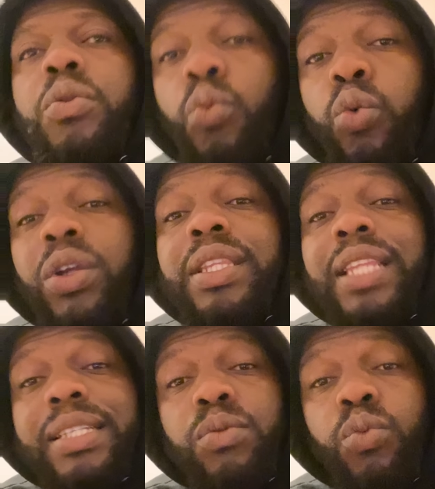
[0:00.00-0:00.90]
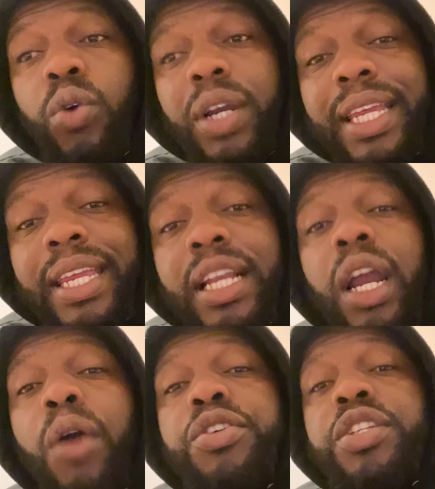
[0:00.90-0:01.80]
What does what he
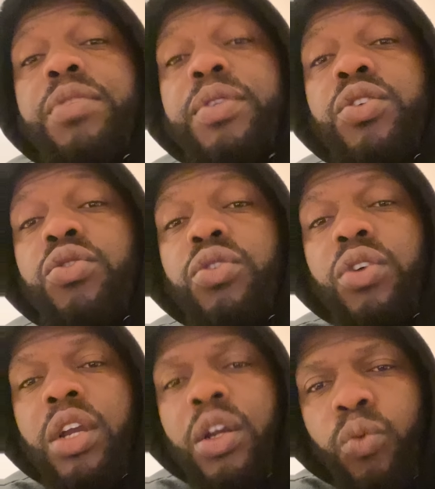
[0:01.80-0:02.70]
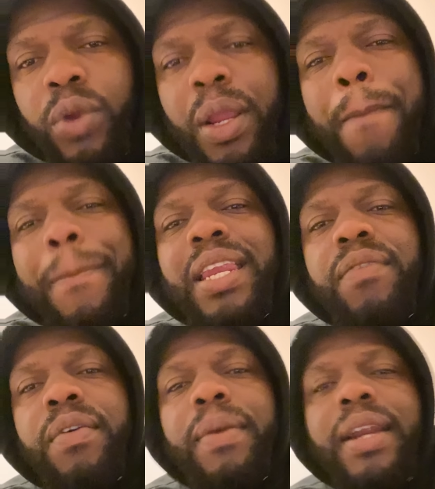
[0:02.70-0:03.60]
encourages me to do? Will it
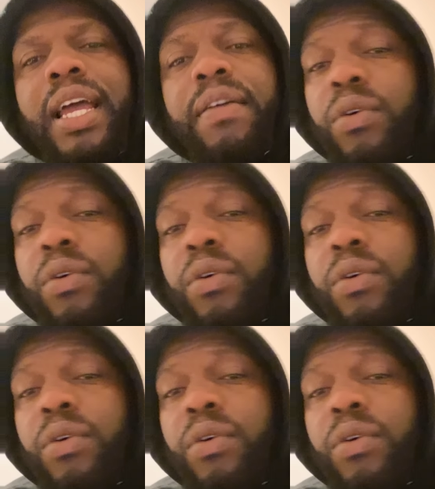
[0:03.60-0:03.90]
benefit my life,